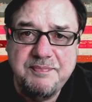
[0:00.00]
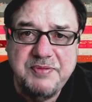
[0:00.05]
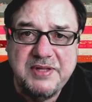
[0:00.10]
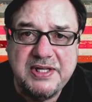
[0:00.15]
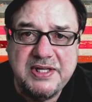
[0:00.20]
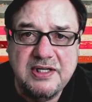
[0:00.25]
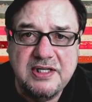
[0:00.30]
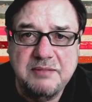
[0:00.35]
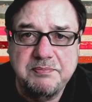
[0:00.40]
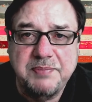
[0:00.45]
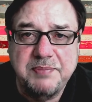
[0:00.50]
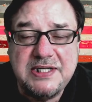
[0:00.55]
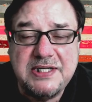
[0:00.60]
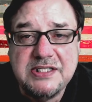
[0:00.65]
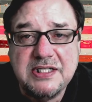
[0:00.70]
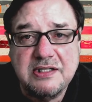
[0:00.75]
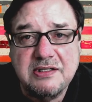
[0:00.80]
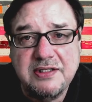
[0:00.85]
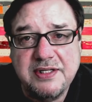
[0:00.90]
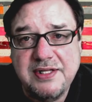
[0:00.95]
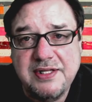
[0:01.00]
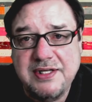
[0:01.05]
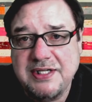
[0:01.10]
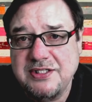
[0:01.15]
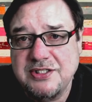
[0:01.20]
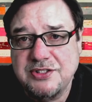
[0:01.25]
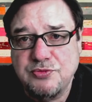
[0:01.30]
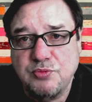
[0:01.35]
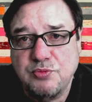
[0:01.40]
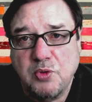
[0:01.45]
basically they
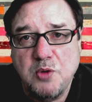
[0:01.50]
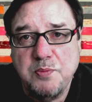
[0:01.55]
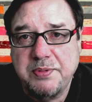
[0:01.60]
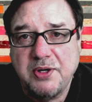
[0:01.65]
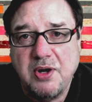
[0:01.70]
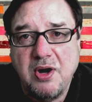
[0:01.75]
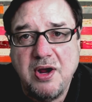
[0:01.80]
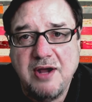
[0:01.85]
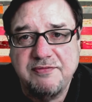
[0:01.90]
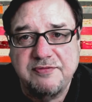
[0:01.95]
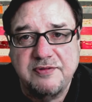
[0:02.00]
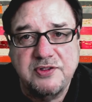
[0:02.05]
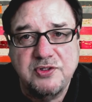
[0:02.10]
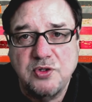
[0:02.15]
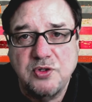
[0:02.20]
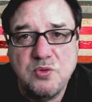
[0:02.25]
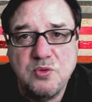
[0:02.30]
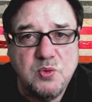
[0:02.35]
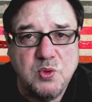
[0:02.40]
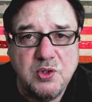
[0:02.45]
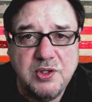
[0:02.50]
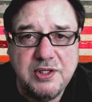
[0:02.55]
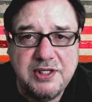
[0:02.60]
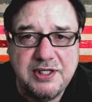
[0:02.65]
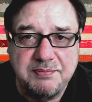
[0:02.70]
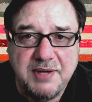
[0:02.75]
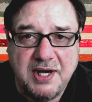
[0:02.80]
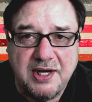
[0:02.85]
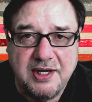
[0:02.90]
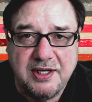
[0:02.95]
just rope it off and don't worry
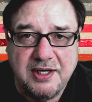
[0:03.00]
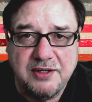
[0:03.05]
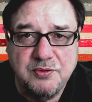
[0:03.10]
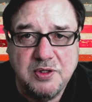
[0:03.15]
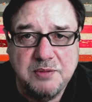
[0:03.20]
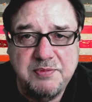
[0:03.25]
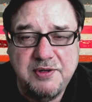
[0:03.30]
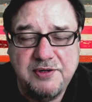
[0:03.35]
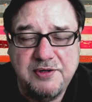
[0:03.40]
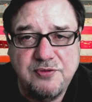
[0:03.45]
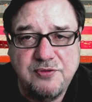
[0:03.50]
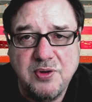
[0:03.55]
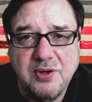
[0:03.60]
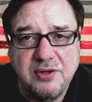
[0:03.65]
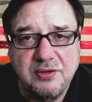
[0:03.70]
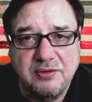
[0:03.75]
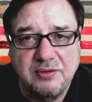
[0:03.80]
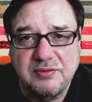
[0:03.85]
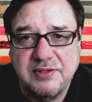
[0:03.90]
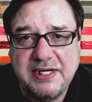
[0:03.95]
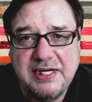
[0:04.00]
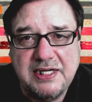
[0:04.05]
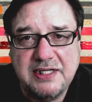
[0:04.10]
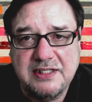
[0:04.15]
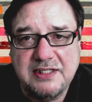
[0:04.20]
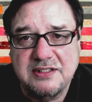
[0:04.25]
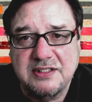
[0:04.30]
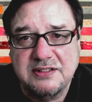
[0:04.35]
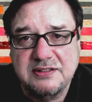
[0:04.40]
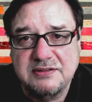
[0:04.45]
about it. Where before they
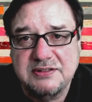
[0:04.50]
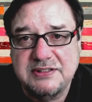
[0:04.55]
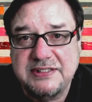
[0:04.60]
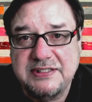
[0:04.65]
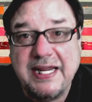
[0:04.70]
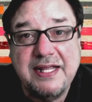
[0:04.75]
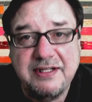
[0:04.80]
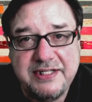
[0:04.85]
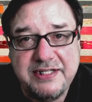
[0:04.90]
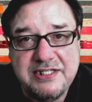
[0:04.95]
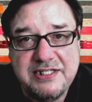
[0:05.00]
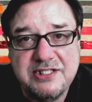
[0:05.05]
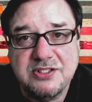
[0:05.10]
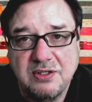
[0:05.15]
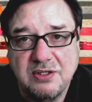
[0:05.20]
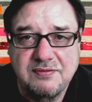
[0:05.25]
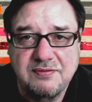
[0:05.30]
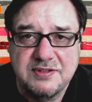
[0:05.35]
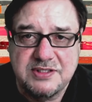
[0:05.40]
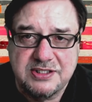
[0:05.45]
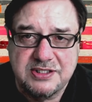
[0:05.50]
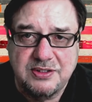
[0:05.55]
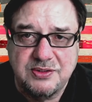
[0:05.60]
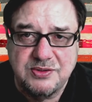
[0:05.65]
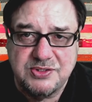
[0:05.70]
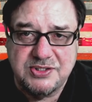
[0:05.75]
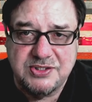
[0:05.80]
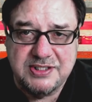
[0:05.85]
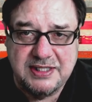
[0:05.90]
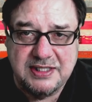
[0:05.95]
had to daily service
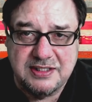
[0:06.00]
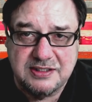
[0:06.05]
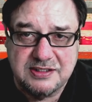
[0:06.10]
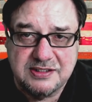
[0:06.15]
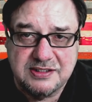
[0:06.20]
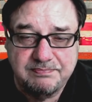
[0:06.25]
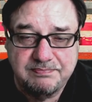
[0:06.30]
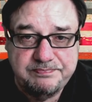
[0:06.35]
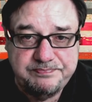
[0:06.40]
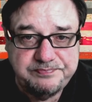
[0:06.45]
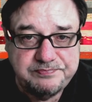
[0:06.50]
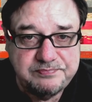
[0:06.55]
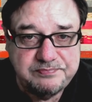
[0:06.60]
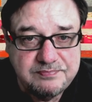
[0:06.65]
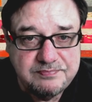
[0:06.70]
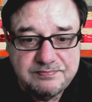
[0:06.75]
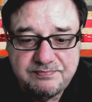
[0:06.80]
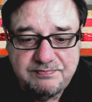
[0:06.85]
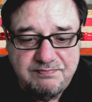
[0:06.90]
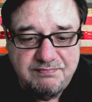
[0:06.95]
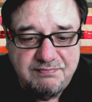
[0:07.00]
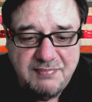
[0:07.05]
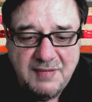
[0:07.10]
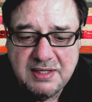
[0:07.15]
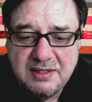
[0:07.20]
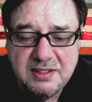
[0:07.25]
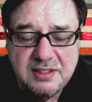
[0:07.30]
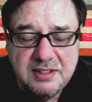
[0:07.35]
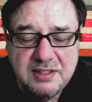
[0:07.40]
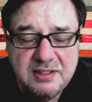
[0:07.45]
those things.
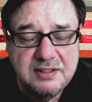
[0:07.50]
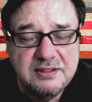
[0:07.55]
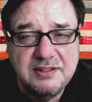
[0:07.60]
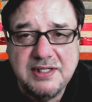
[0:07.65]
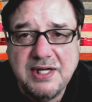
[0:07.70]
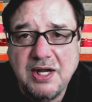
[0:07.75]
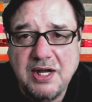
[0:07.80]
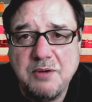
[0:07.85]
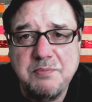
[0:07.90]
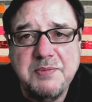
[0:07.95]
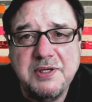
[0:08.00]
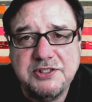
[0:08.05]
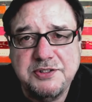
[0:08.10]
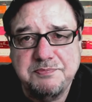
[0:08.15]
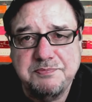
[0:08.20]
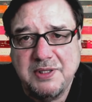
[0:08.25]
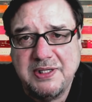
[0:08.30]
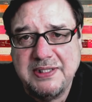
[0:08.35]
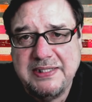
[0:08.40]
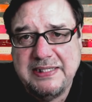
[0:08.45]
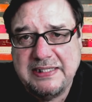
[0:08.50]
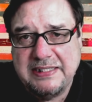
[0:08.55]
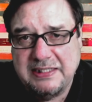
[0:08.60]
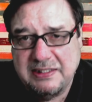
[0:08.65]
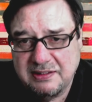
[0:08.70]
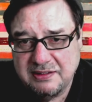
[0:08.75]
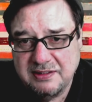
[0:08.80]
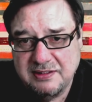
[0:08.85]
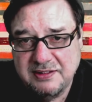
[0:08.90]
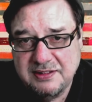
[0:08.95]
Look how much money
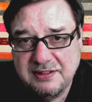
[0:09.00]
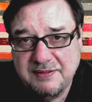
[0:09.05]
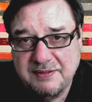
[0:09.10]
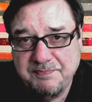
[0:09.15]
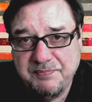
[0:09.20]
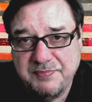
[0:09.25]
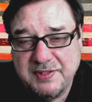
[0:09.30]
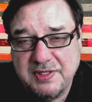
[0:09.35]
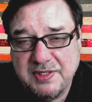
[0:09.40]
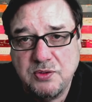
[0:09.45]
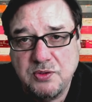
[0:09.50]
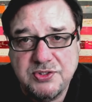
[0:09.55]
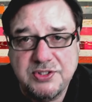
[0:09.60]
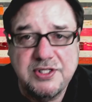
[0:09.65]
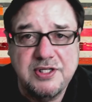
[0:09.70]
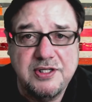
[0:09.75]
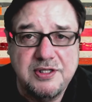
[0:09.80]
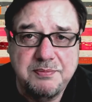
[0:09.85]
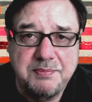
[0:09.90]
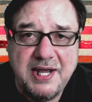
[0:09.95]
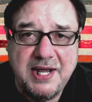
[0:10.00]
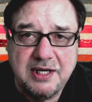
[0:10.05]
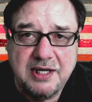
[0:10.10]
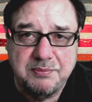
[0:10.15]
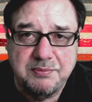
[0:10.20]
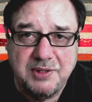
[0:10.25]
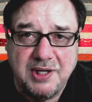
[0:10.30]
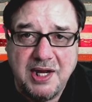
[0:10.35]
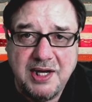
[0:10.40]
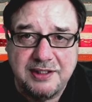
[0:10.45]
goes to the
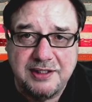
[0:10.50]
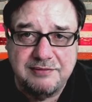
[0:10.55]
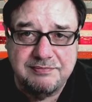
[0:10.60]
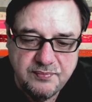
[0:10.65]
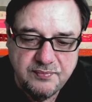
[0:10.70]
bottom line.